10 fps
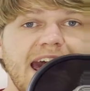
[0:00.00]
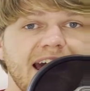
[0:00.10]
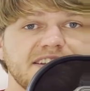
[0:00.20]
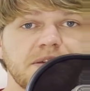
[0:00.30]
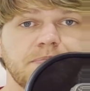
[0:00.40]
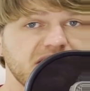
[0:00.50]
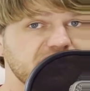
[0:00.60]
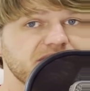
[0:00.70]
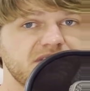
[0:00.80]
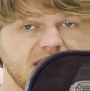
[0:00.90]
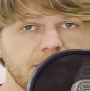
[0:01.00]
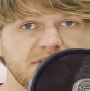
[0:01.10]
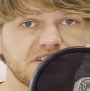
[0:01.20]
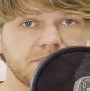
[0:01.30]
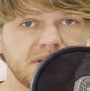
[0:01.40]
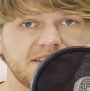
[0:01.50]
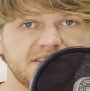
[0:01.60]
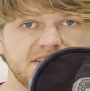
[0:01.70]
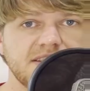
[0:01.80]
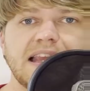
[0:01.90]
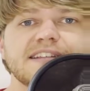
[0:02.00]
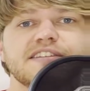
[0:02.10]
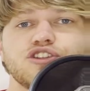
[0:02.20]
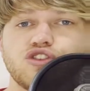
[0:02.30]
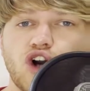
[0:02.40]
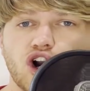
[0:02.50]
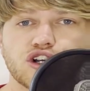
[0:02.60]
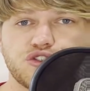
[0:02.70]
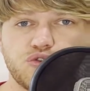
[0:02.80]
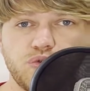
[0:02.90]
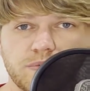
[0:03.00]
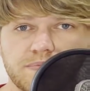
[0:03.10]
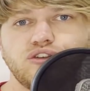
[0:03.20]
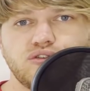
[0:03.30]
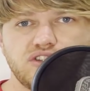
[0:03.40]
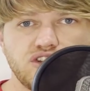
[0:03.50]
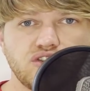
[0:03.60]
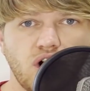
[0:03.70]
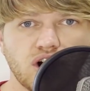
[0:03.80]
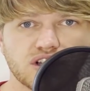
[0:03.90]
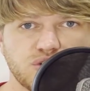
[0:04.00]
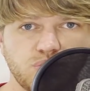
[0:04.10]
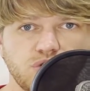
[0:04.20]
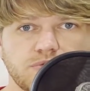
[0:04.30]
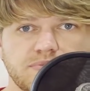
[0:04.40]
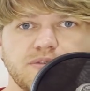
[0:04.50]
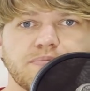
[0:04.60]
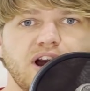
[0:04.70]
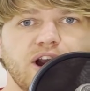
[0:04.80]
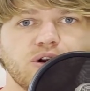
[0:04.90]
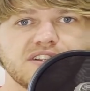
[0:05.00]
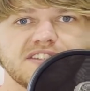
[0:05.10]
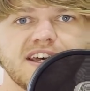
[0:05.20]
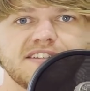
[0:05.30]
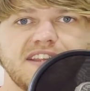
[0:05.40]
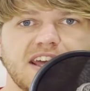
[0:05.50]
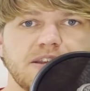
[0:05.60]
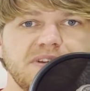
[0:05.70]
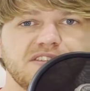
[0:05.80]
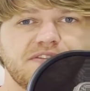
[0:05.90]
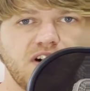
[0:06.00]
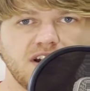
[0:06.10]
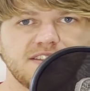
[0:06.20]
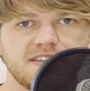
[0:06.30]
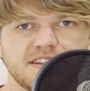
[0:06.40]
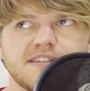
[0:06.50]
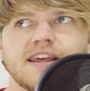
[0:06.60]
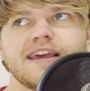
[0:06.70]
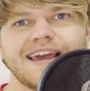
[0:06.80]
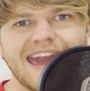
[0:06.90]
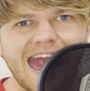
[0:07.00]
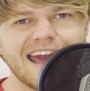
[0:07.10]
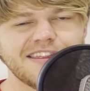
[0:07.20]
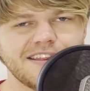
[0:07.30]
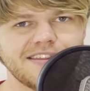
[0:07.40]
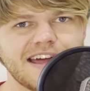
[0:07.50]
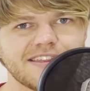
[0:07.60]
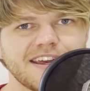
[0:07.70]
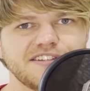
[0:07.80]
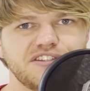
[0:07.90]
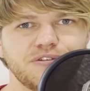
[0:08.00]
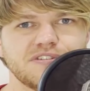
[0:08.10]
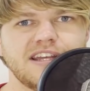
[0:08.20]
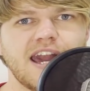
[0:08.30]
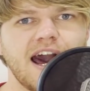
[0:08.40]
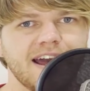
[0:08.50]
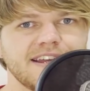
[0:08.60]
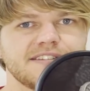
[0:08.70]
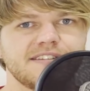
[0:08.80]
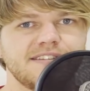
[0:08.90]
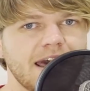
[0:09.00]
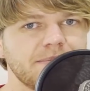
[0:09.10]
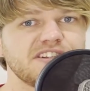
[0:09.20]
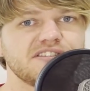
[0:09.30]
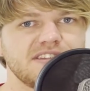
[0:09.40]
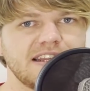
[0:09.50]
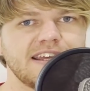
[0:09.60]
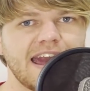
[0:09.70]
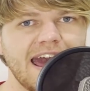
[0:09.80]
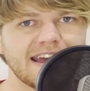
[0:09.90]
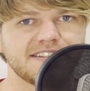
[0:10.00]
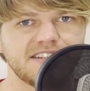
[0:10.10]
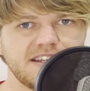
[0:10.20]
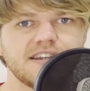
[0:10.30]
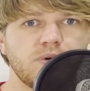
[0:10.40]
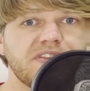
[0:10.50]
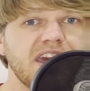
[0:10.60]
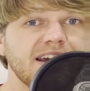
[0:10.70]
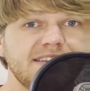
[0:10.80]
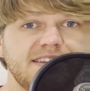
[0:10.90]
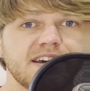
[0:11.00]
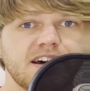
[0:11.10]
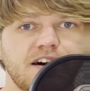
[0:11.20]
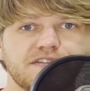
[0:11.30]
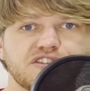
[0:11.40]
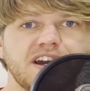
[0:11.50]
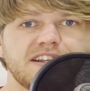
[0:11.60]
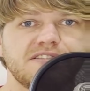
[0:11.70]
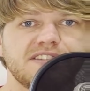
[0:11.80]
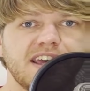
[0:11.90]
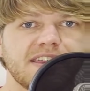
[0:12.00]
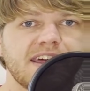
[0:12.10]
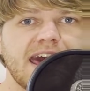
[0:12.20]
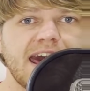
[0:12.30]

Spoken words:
has a bunch of damage abilities plus Dark Swoop, using Dark Swoop to prioritize the enemy's fastest, and in that case usually highest damage dealing Axie, with the idea of trying to take that